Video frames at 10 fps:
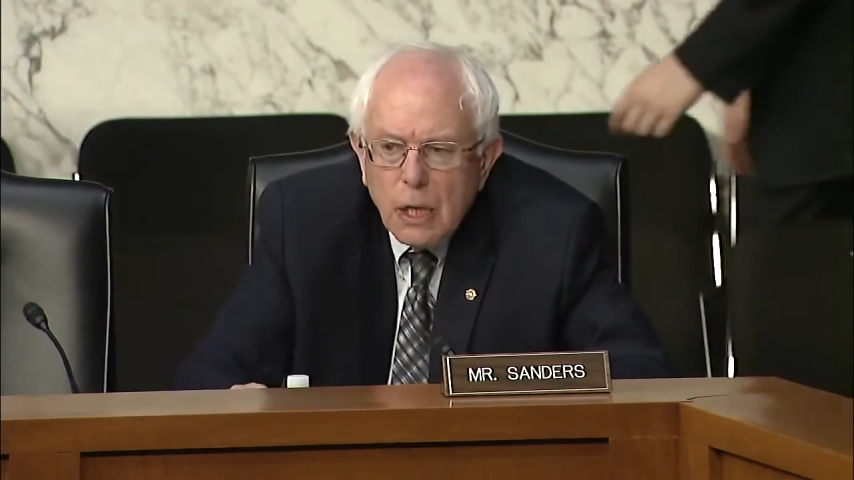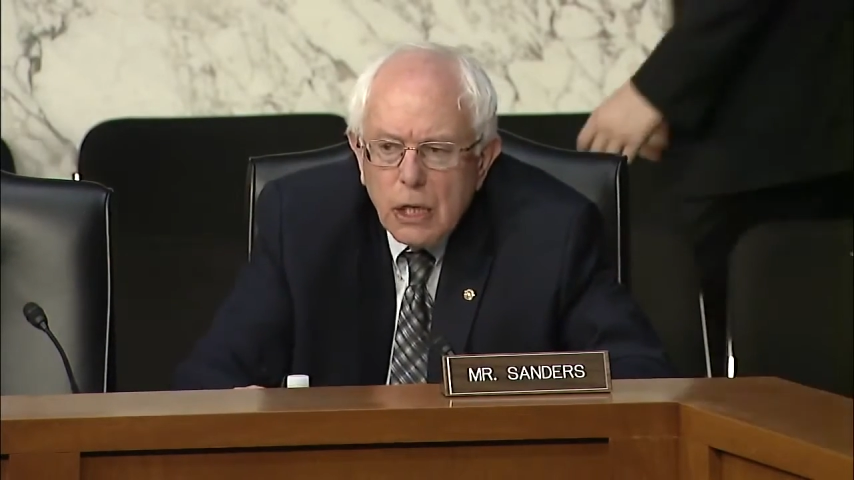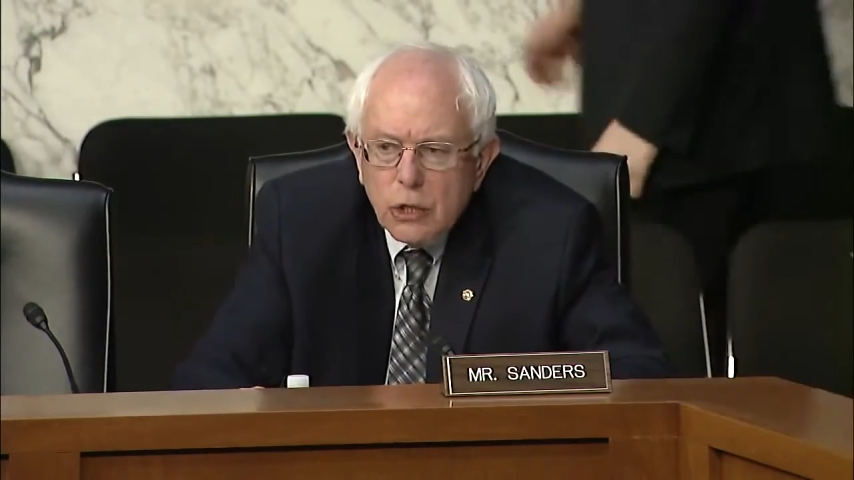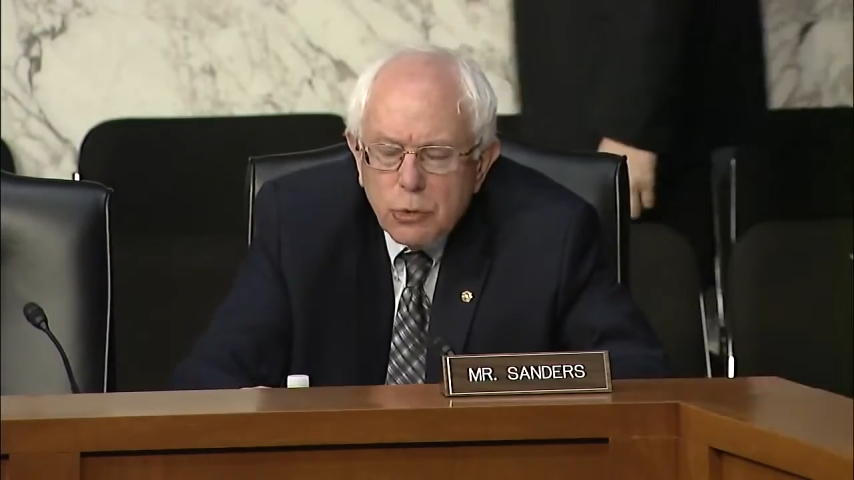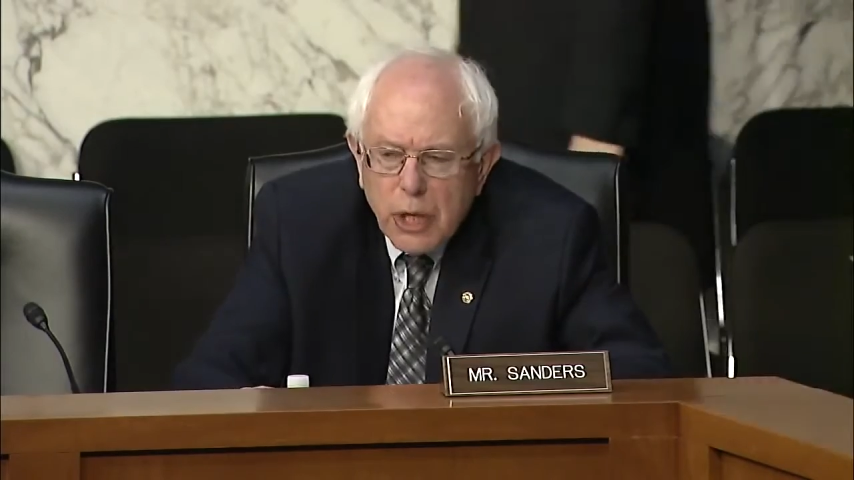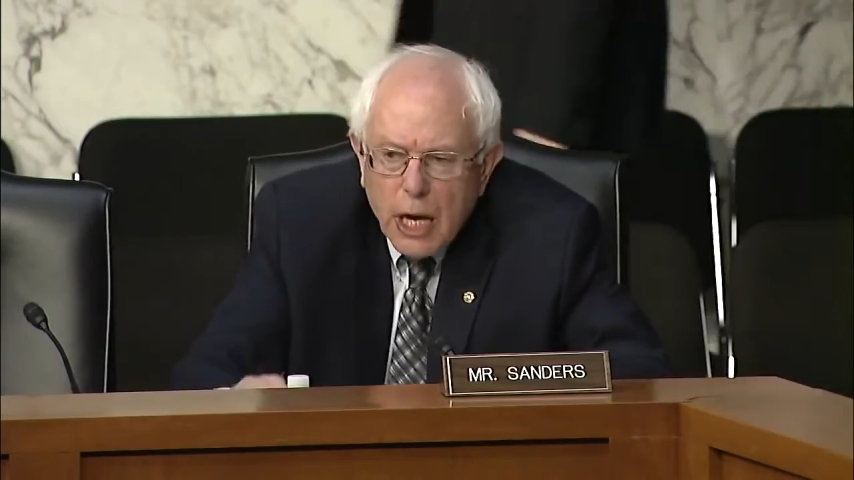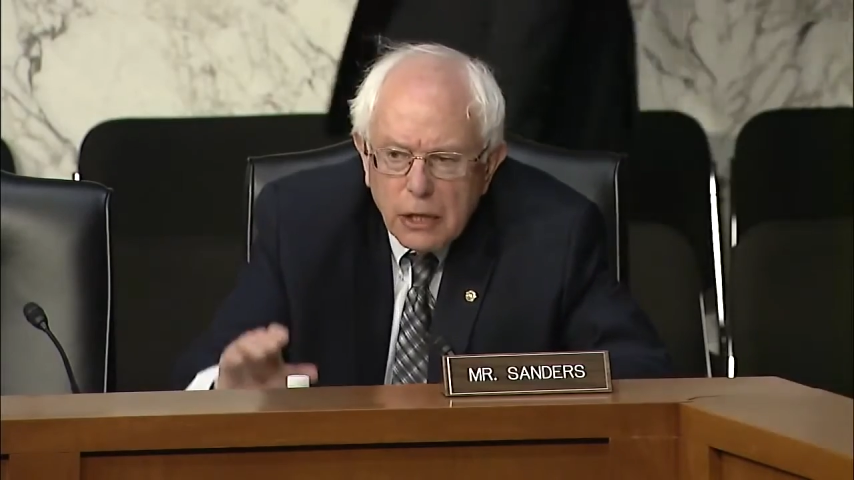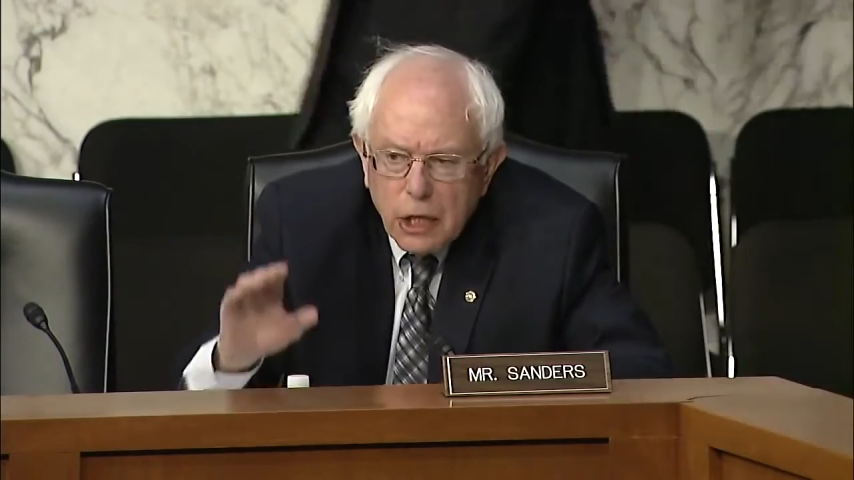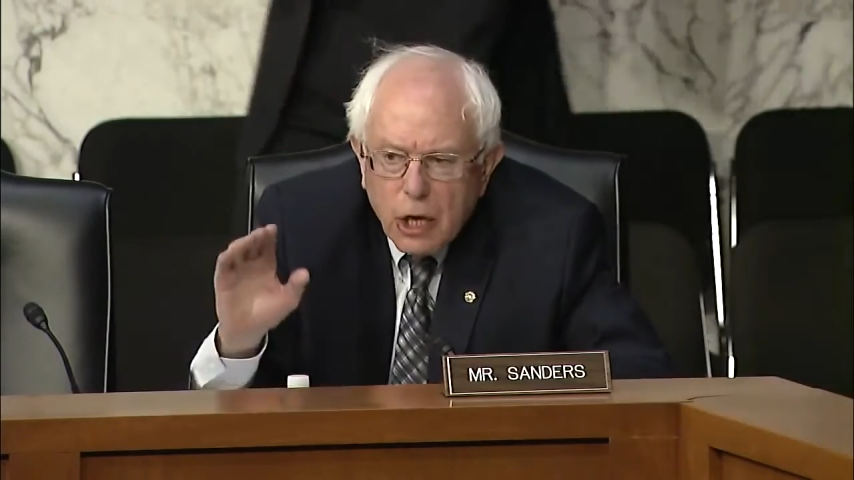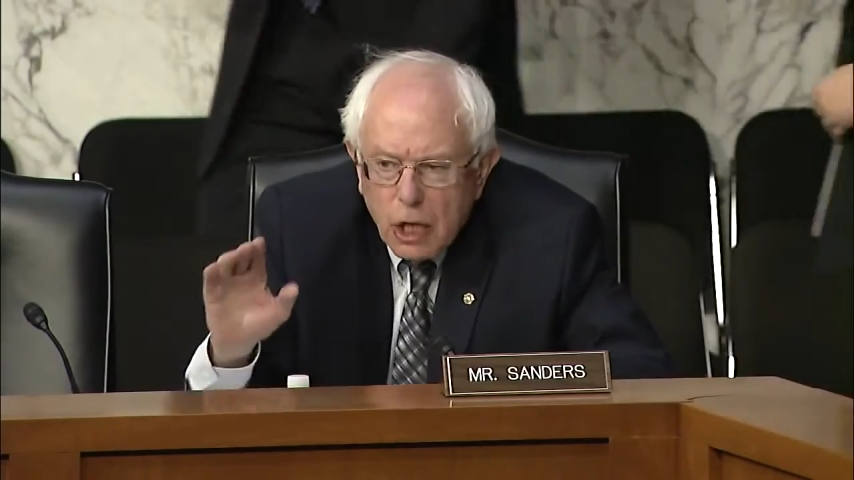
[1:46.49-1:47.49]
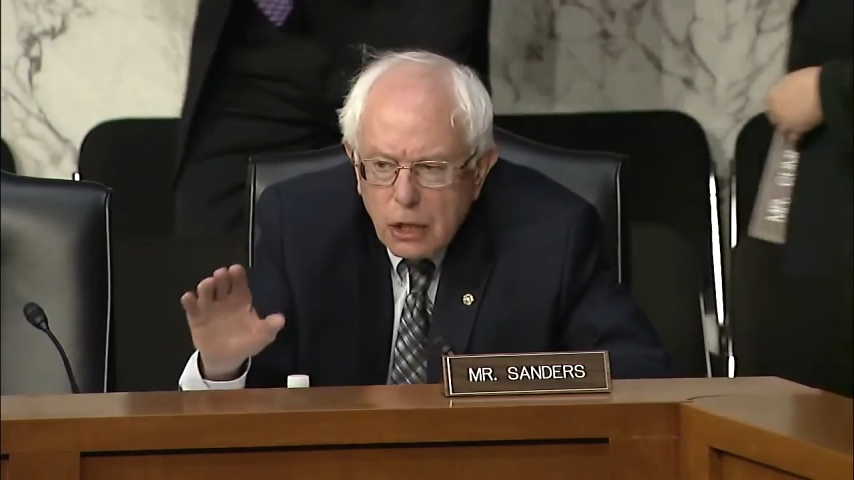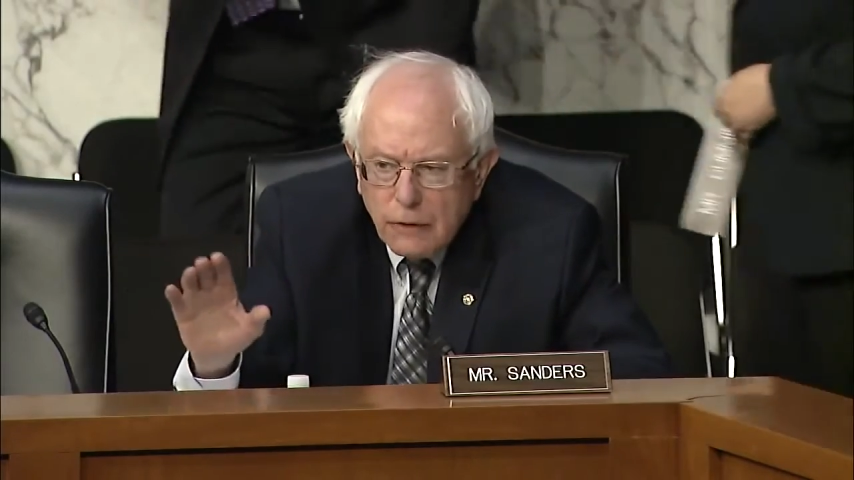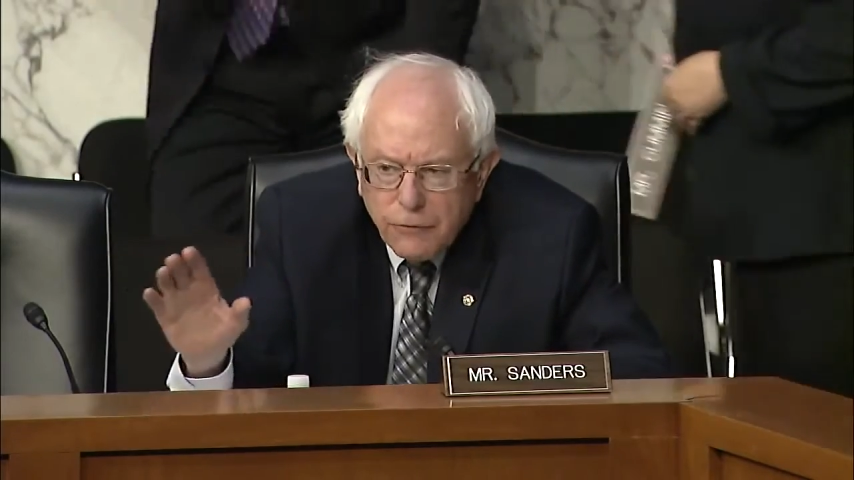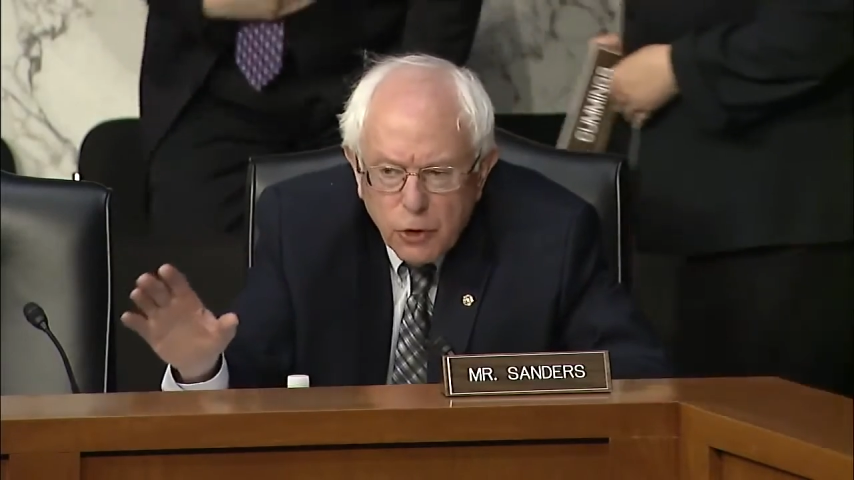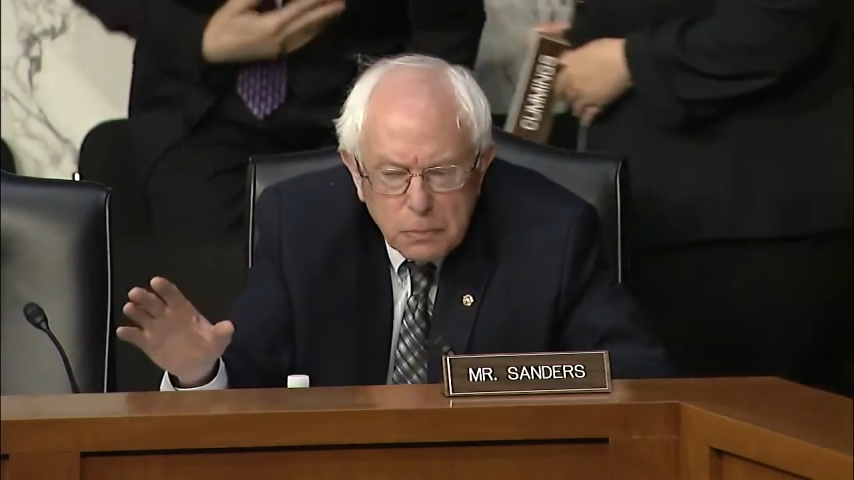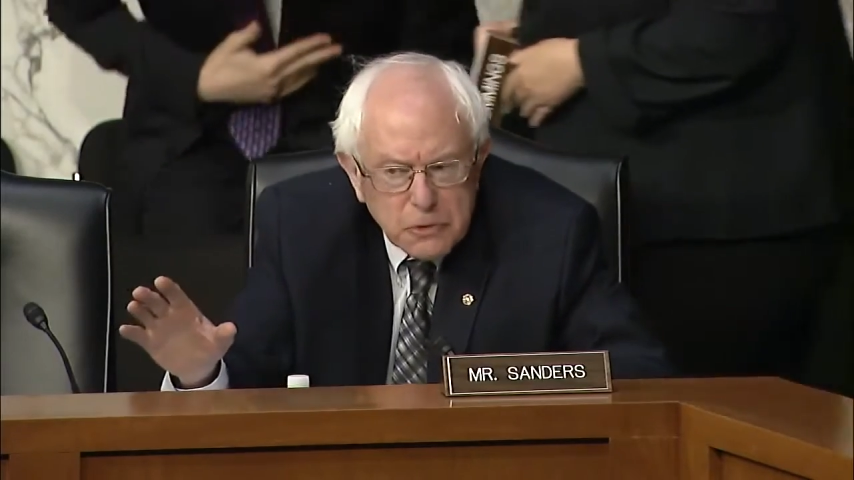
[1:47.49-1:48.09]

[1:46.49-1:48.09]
into an oligarchic form